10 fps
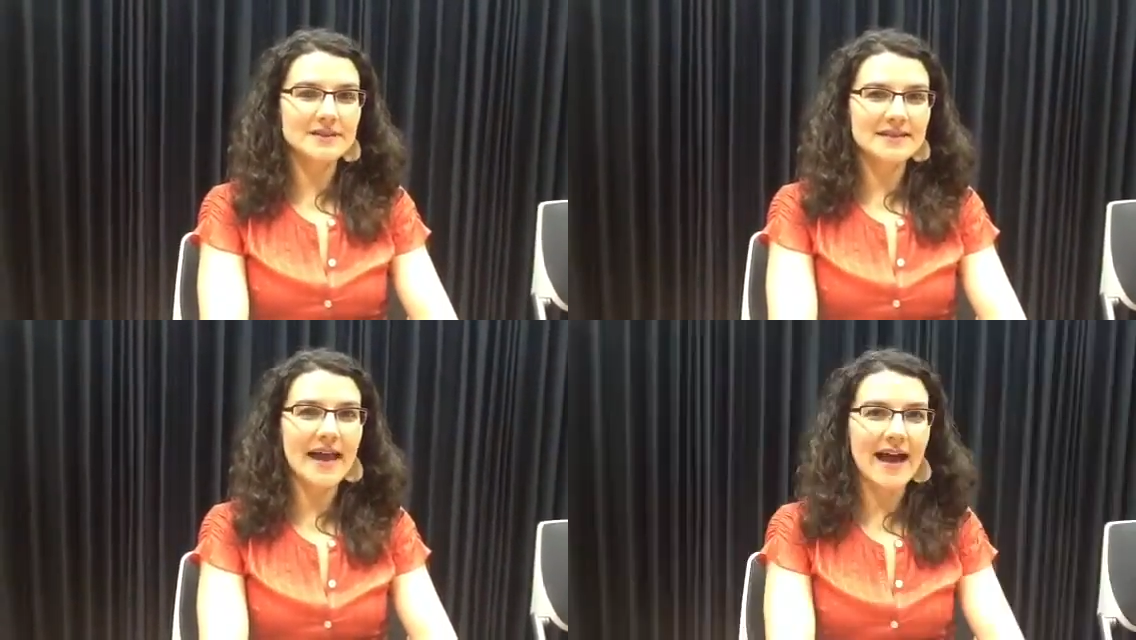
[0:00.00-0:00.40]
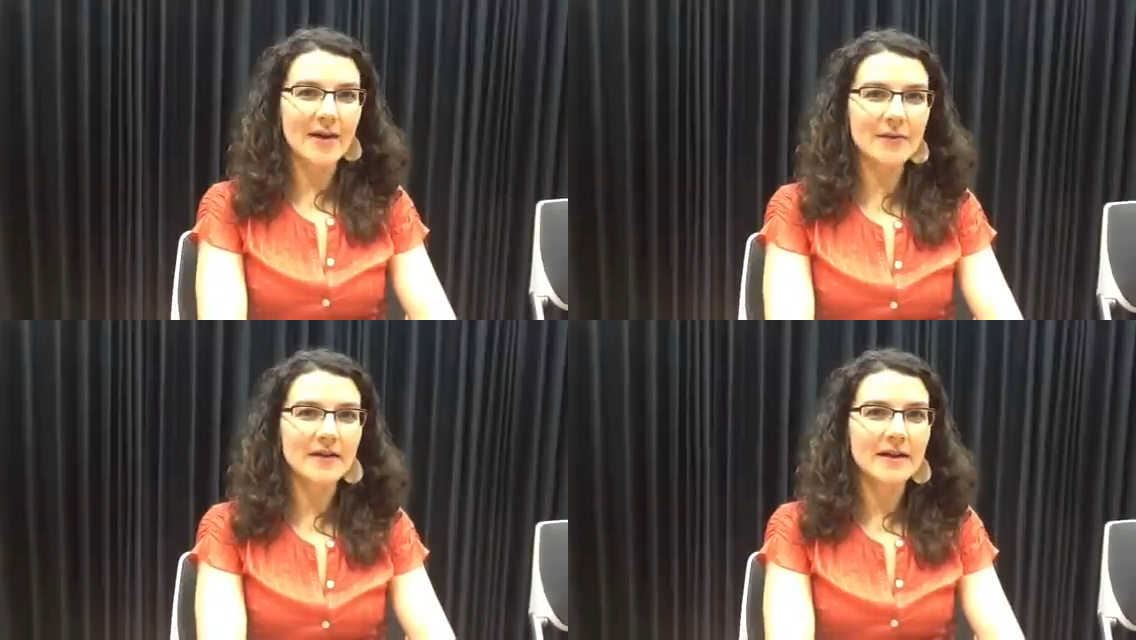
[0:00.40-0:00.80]
to the
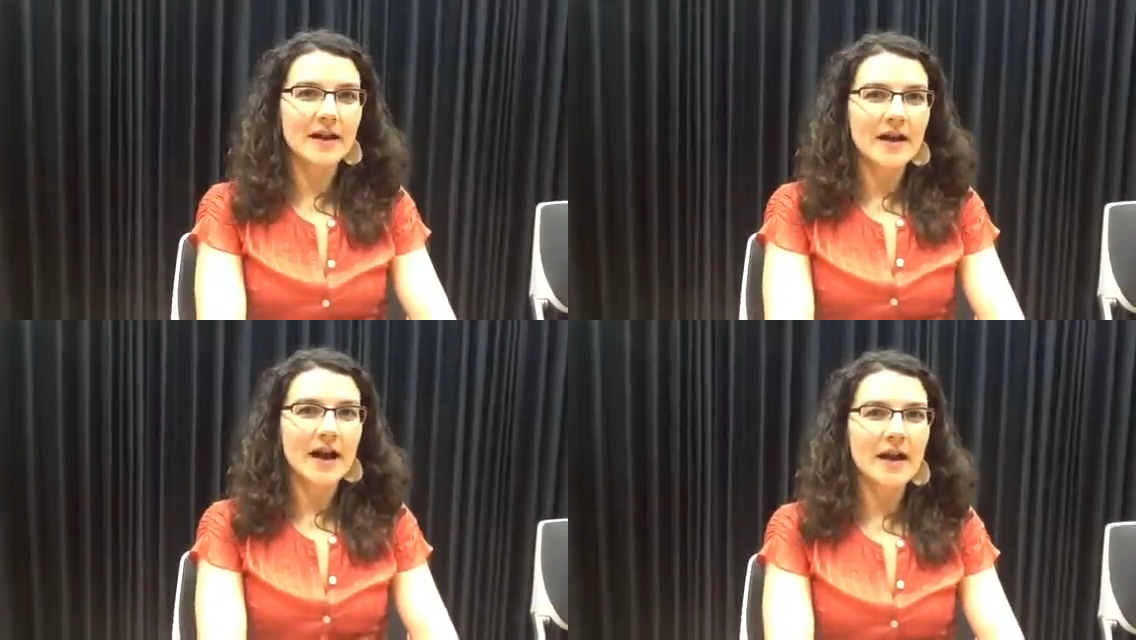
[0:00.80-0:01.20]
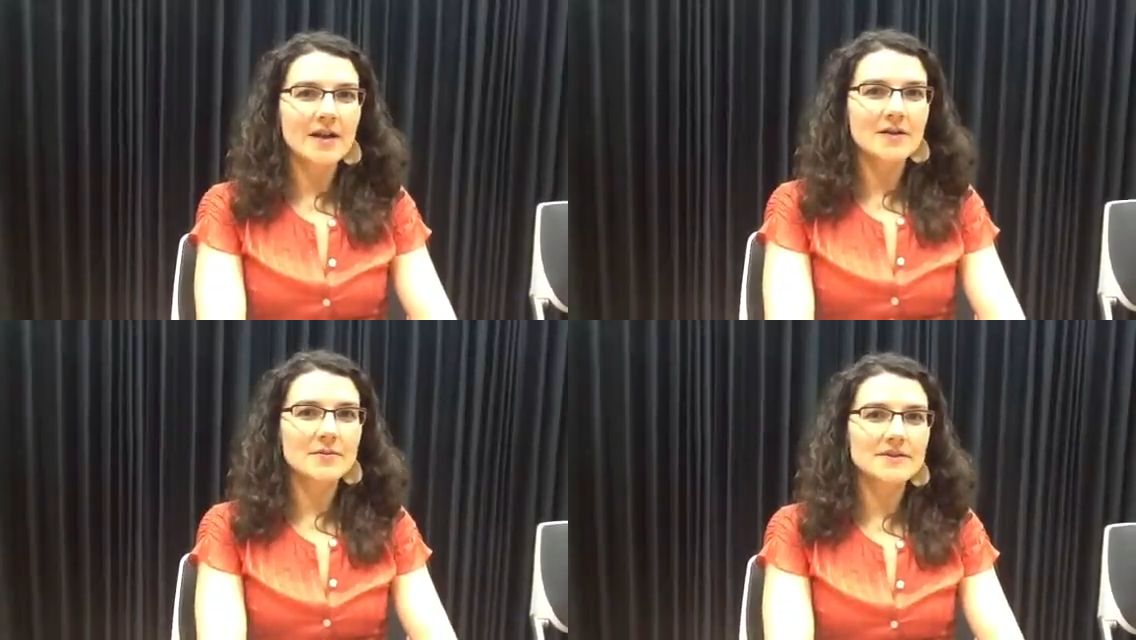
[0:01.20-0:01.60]
app.
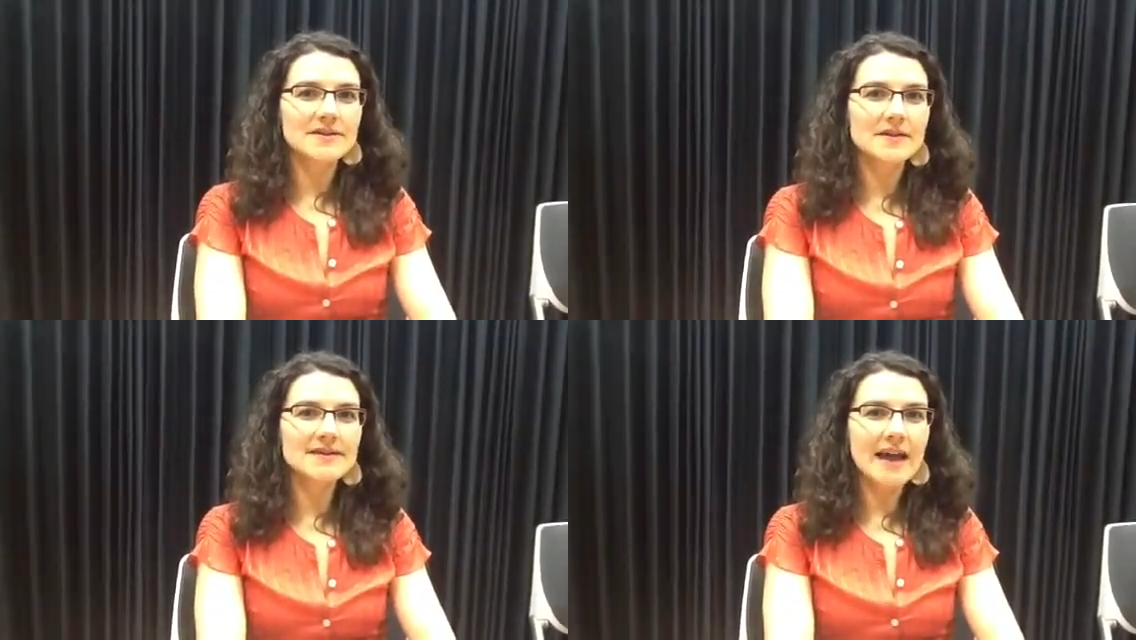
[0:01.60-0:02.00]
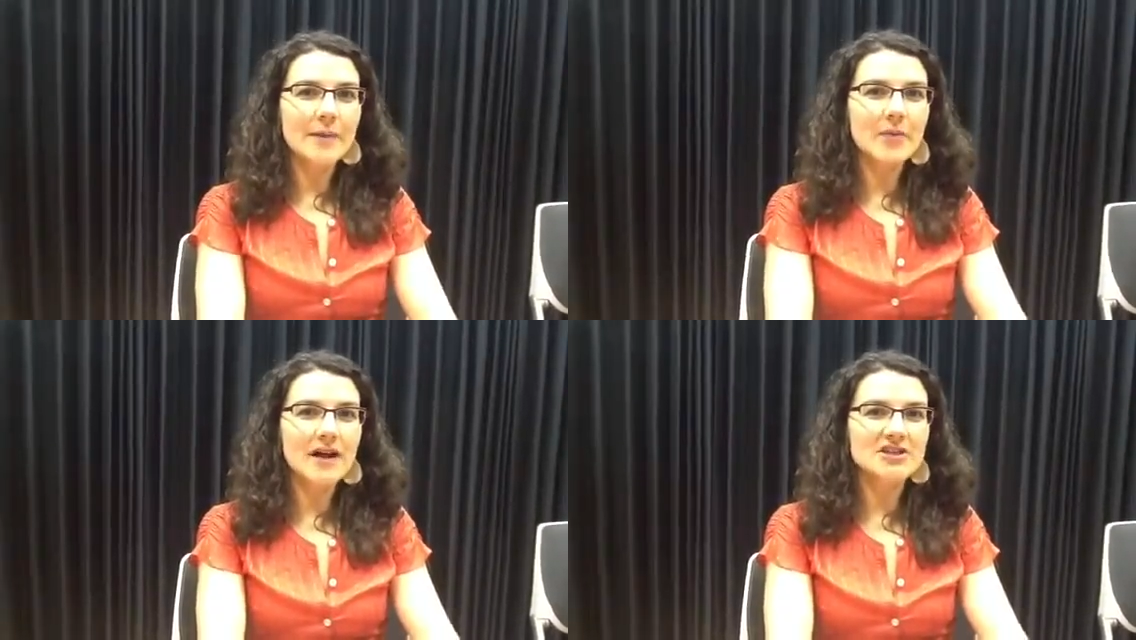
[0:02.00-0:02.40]
So this
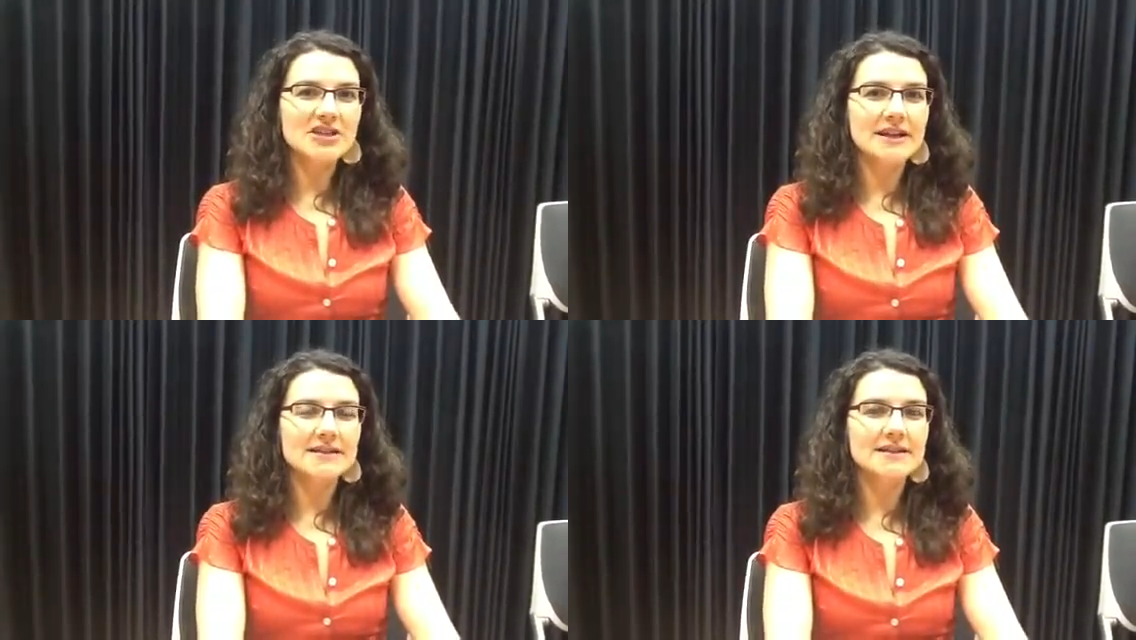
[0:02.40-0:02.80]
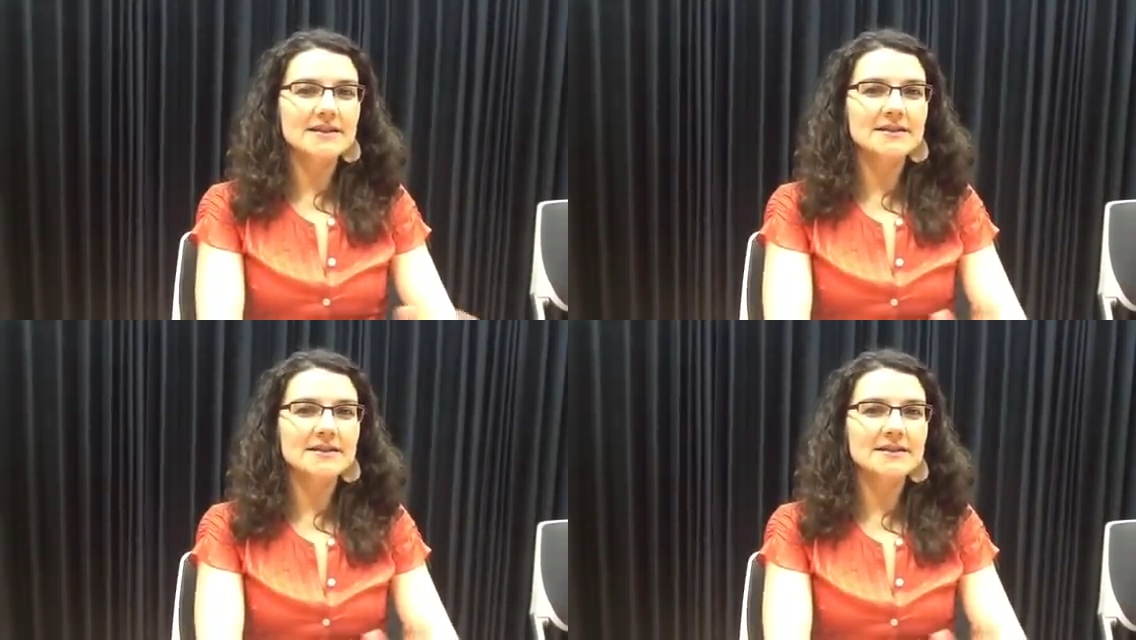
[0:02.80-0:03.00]
app project